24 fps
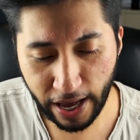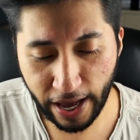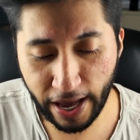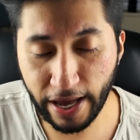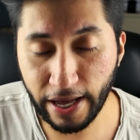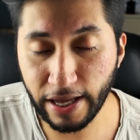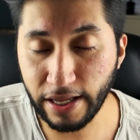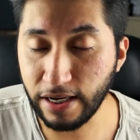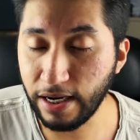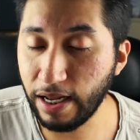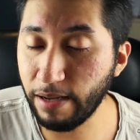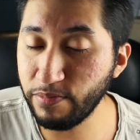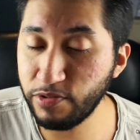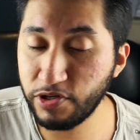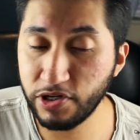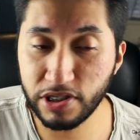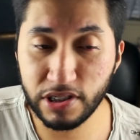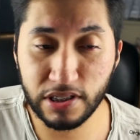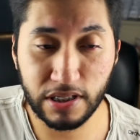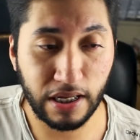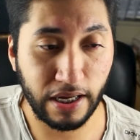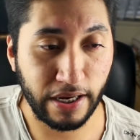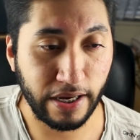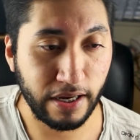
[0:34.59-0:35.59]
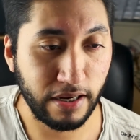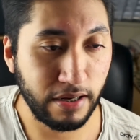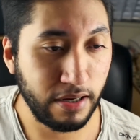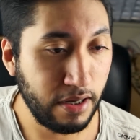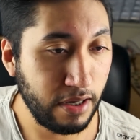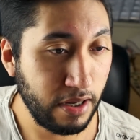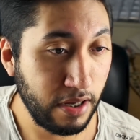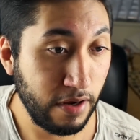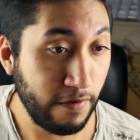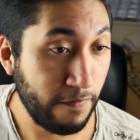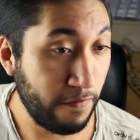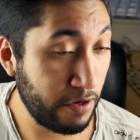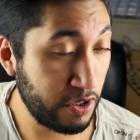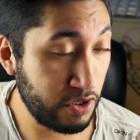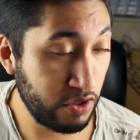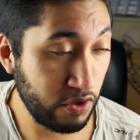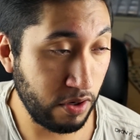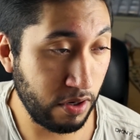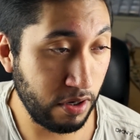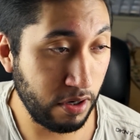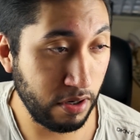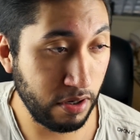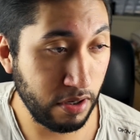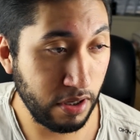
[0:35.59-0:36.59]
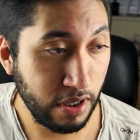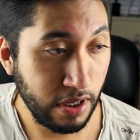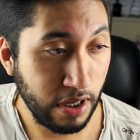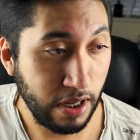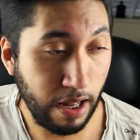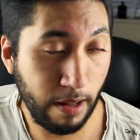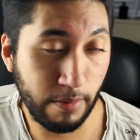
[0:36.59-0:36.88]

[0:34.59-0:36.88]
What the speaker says: and I'm just like, first of all,